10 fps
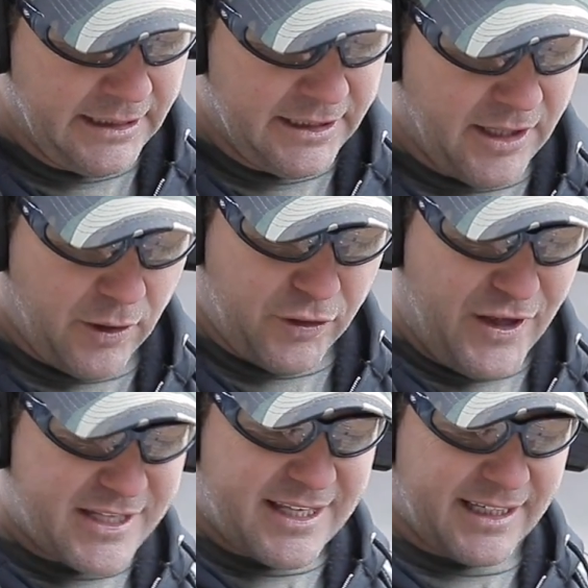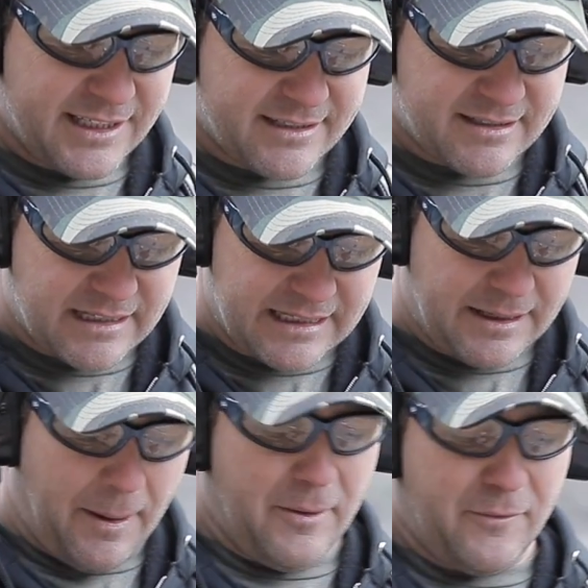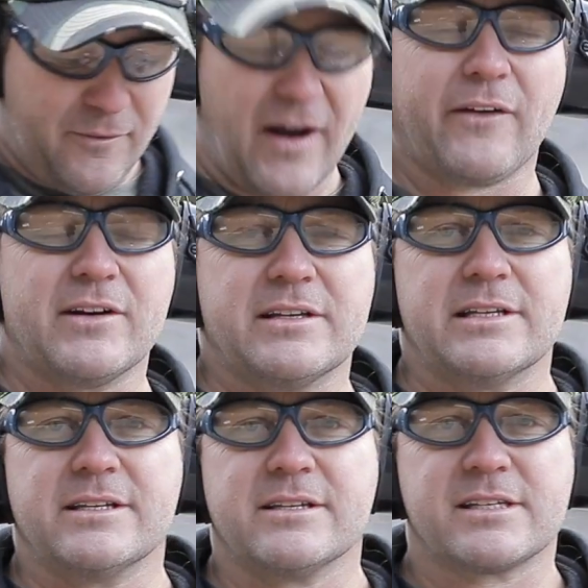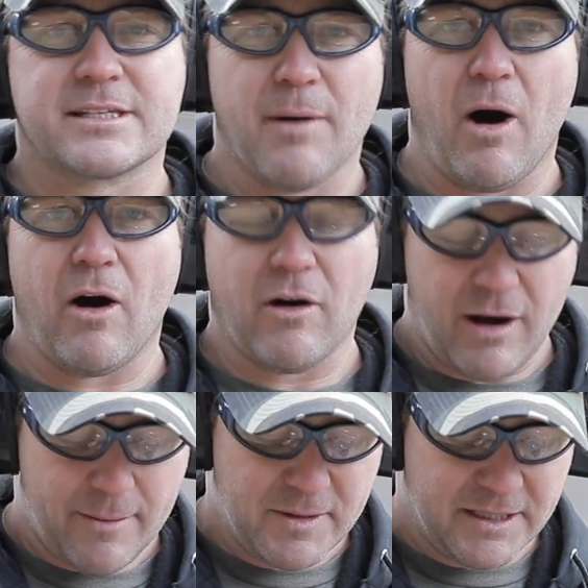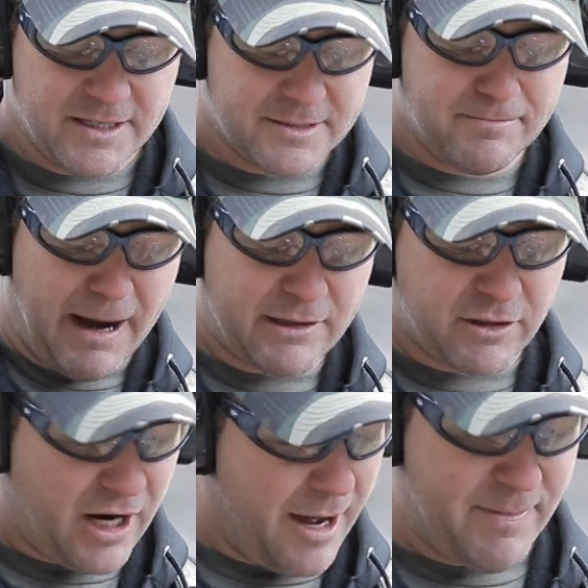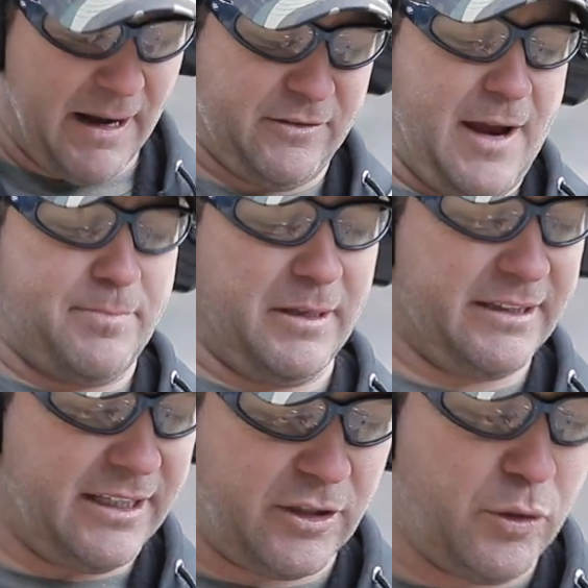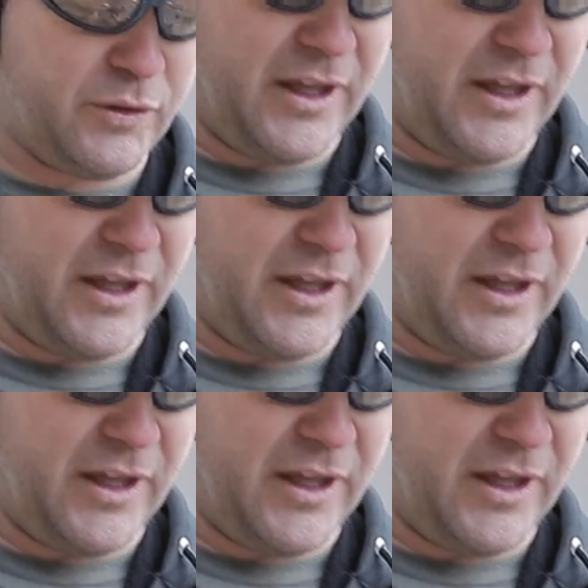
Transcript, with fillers: you know, this thing is very small. I mean, this is micro compact, right? But the cool